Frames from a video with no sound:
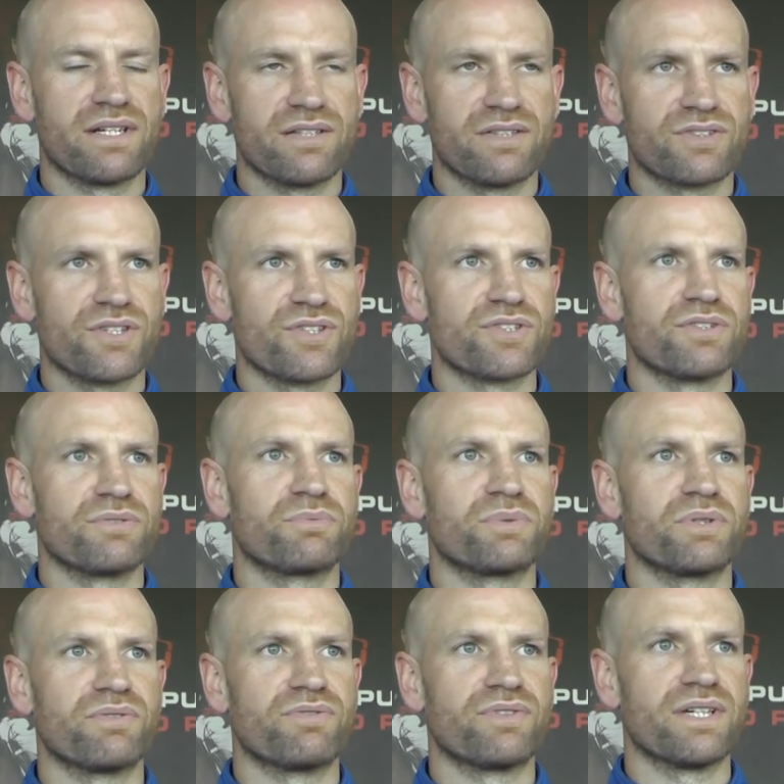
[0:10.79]
a discussion
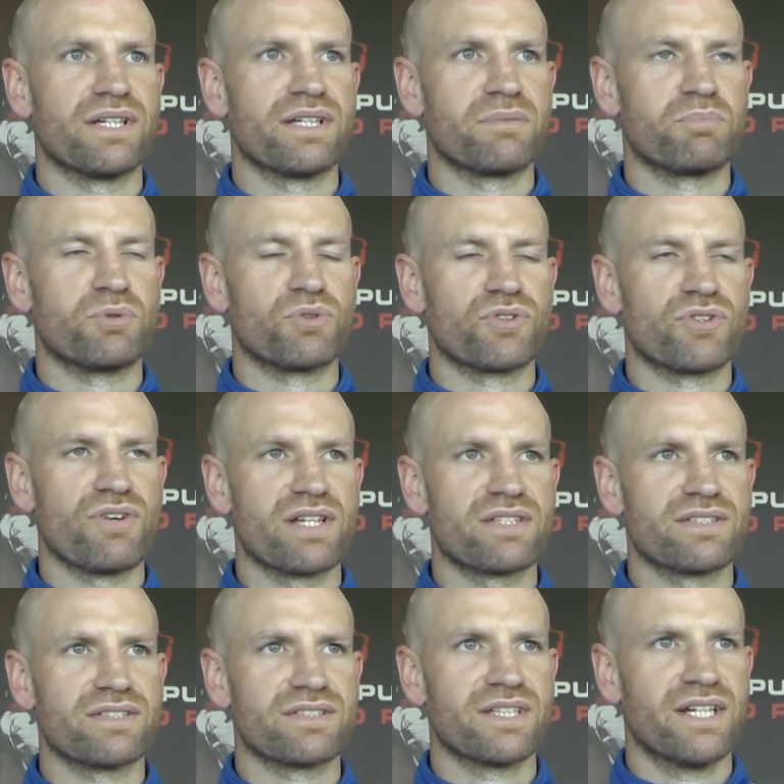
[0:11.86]
with the board of
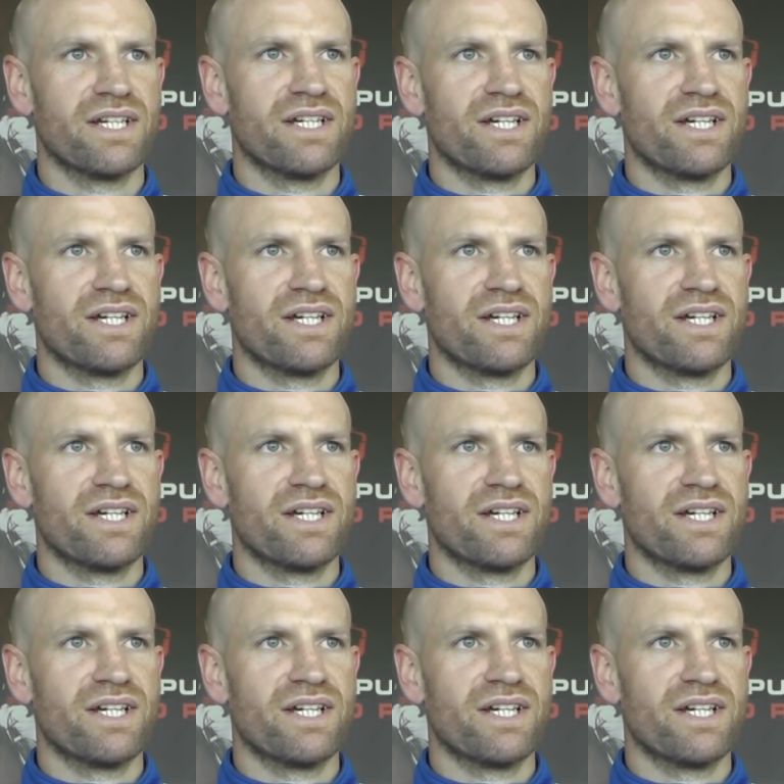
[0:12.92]
directors